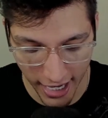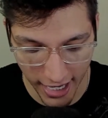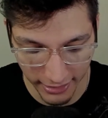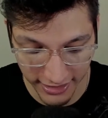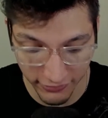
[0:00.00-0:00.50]

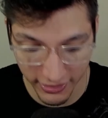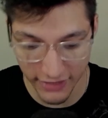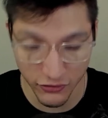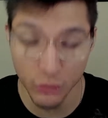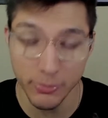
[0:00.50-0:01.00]
giving it
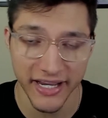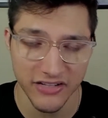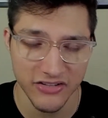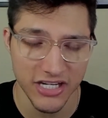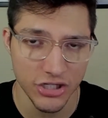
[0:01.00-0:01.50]
2 bans
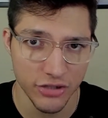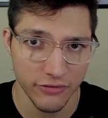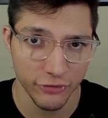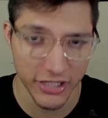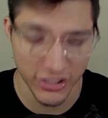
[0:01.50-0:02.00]
each
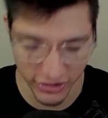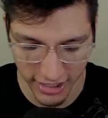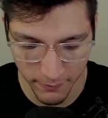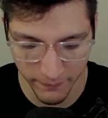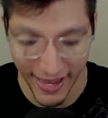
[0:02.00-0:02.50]
for each
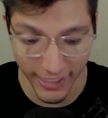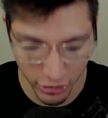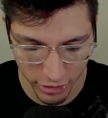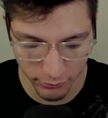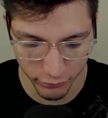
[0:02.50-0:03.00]
team, that could
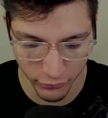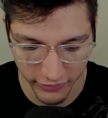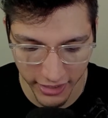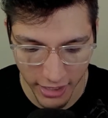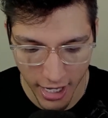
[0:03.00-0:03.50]
improve
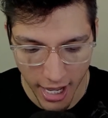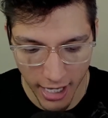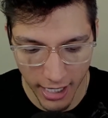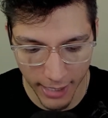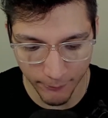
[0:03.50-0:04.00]
it.
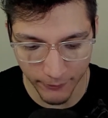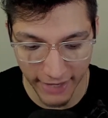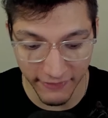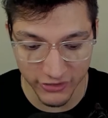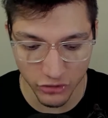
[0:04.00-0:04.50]
And
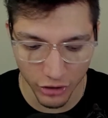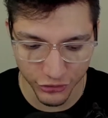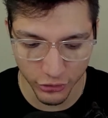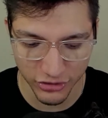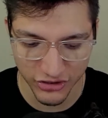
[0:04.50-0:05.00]
that's
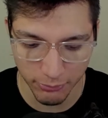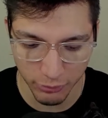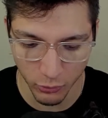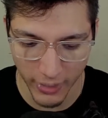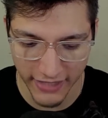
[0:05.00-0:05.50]
also a simple
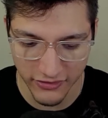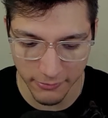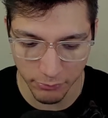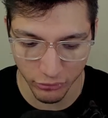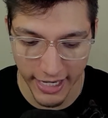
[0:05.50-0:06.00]
way to
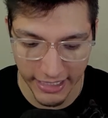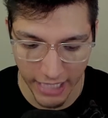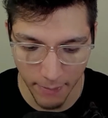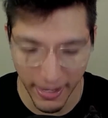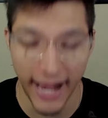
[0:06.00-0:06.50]
break
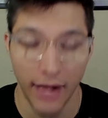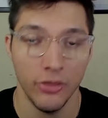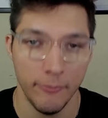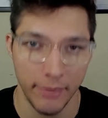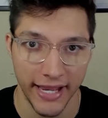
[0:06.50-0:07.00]
up how the
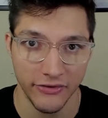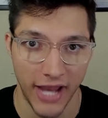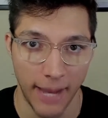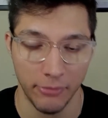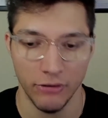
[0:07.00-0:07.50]
bans
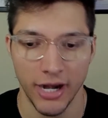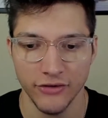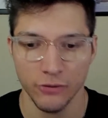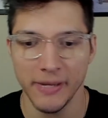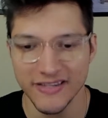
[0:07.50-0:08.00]
happen, right?
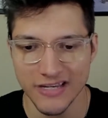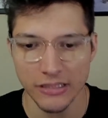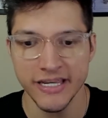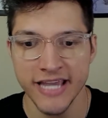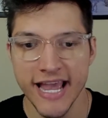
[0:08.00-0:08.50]
So
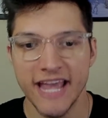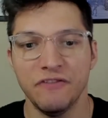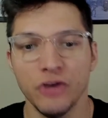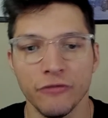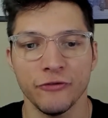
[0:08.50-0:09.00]
basically, if
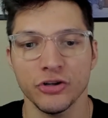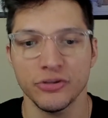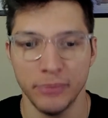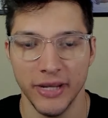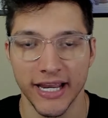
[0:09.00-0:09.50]
you're first
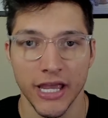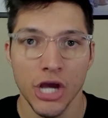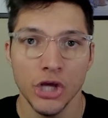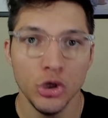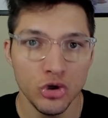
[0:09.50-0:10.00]
pick,
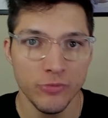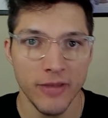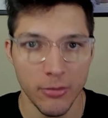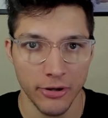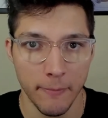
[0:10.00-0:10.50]
you should be
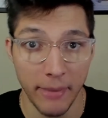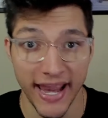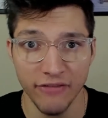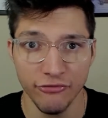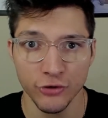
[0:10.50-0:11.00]
able to
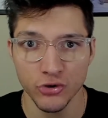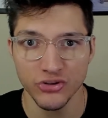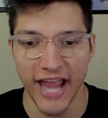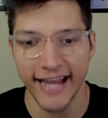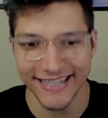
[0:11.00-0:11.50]
ban first
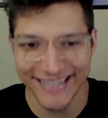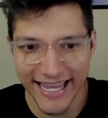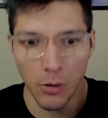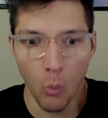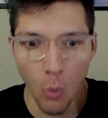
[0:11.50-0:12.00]
and
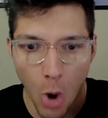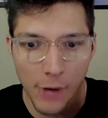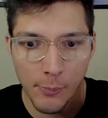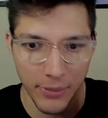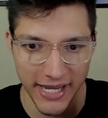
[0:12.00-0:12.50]
get
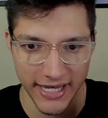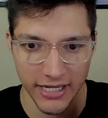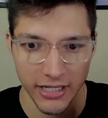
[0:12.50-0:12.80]
1 pick,